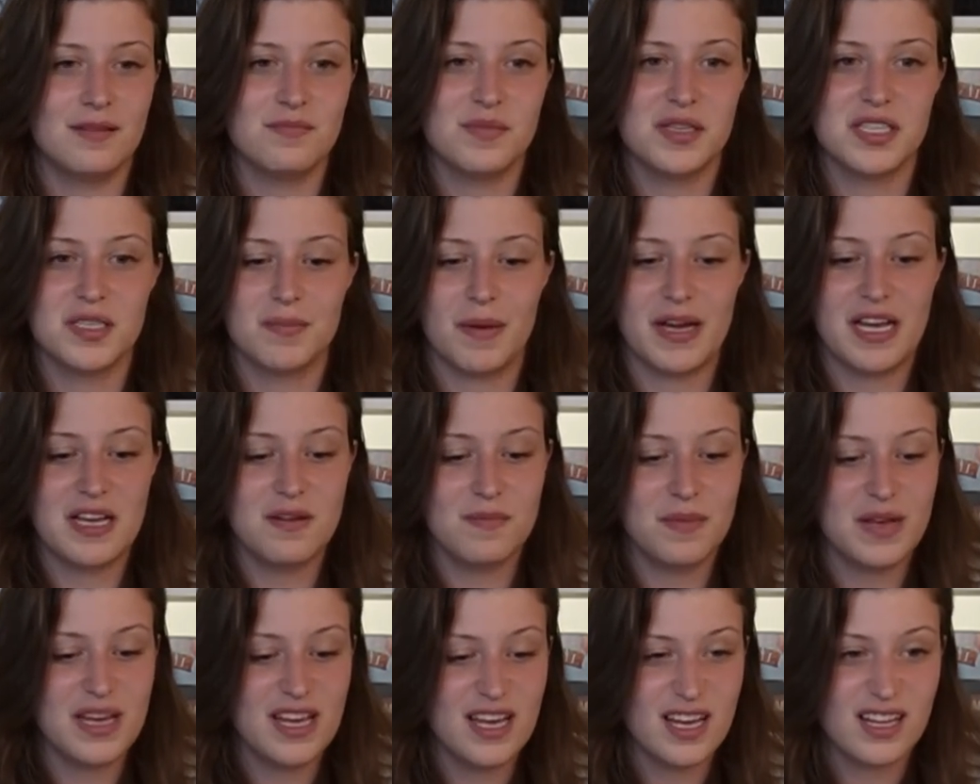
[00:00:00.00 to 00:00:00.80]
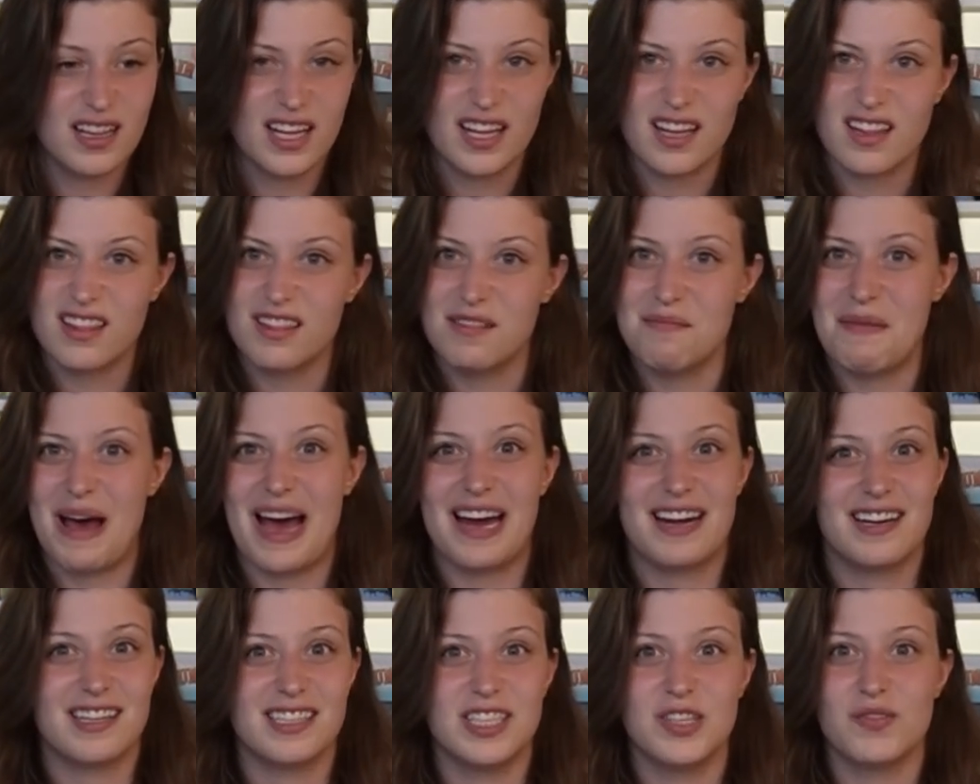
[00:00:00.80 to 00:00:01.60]
despite being like
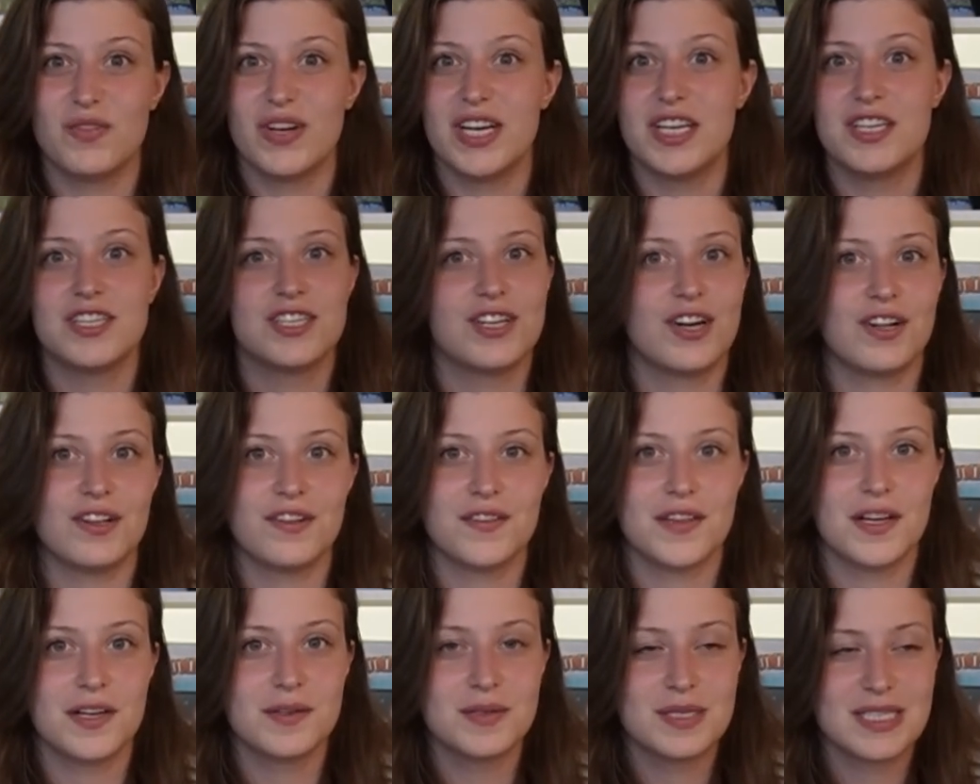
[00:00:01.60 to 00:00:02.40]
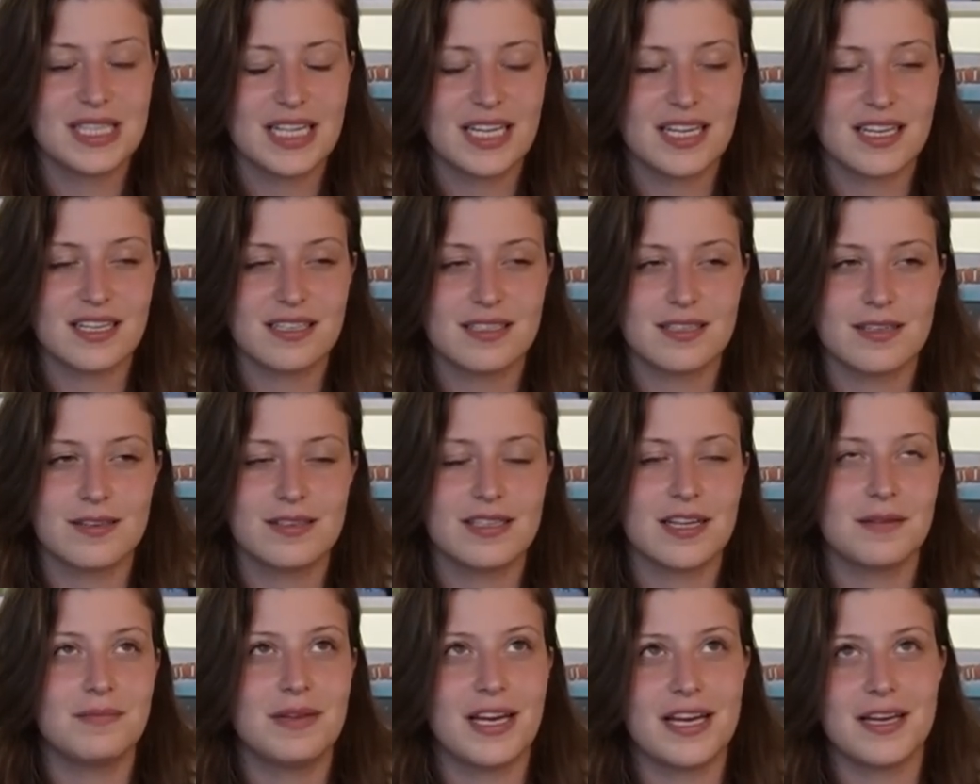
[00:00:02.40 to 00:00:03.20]
thematically rich and all of those things.
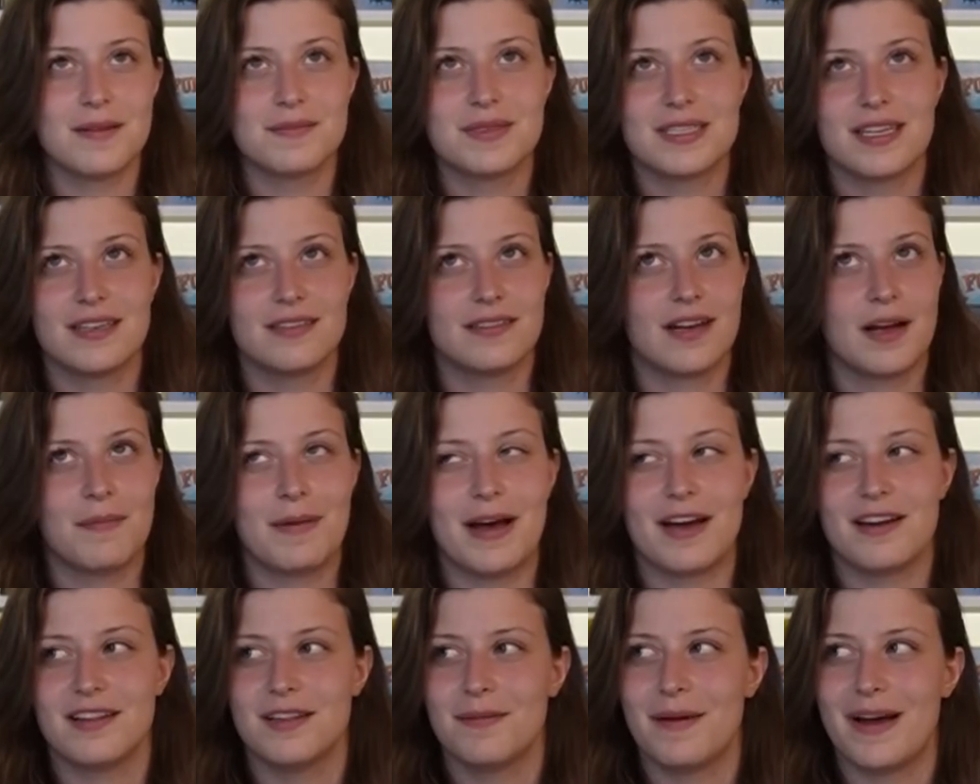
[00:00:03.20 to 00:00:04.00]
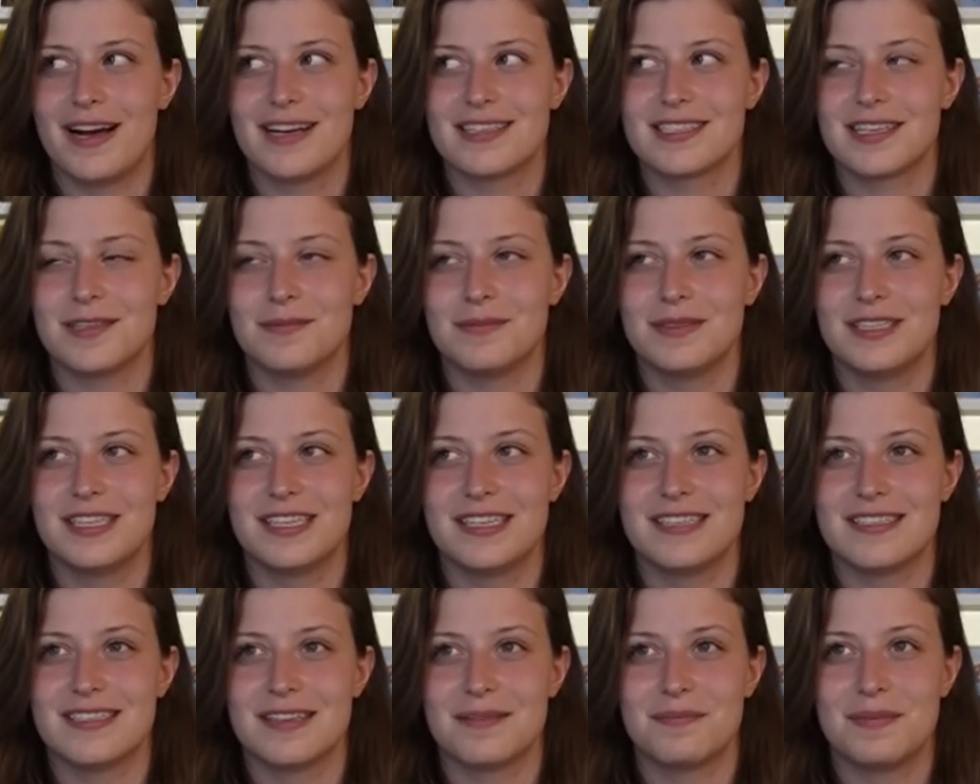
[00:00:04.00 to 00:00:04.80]
There's some games that have come out in the past couple
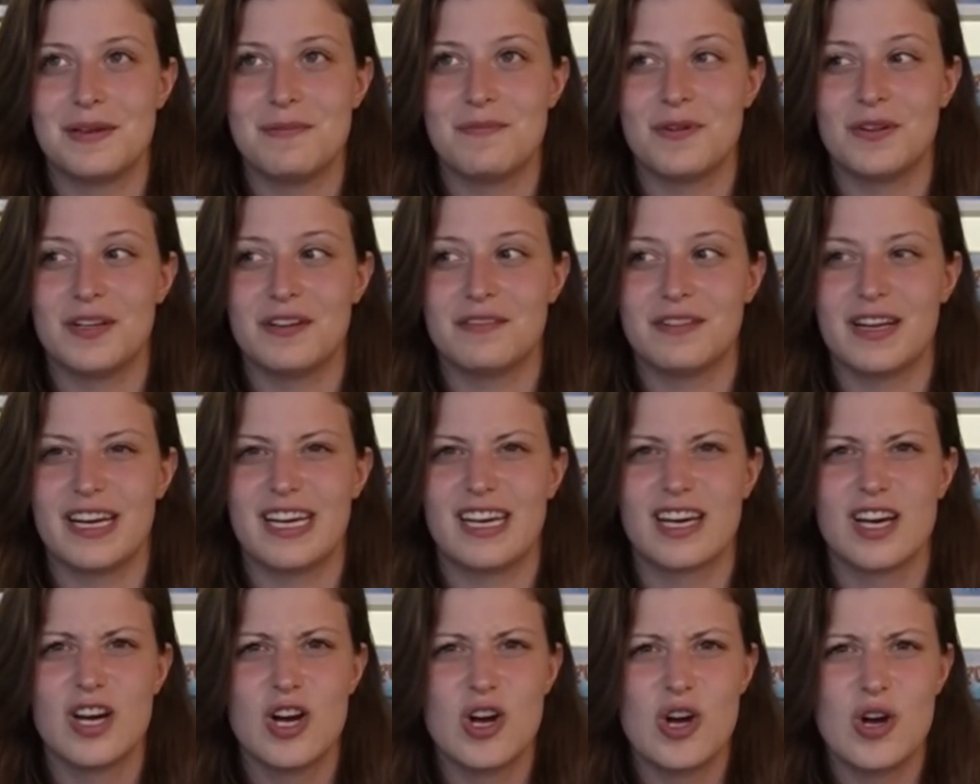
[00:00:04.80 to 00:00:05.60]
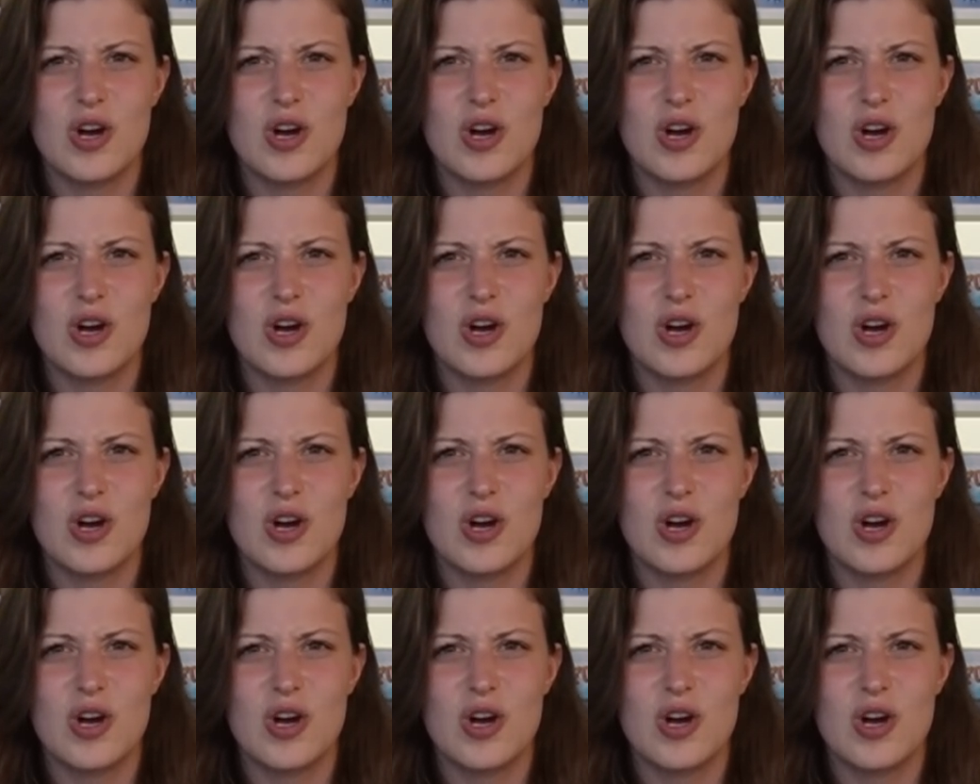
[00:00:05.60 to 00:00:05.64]
years that people have like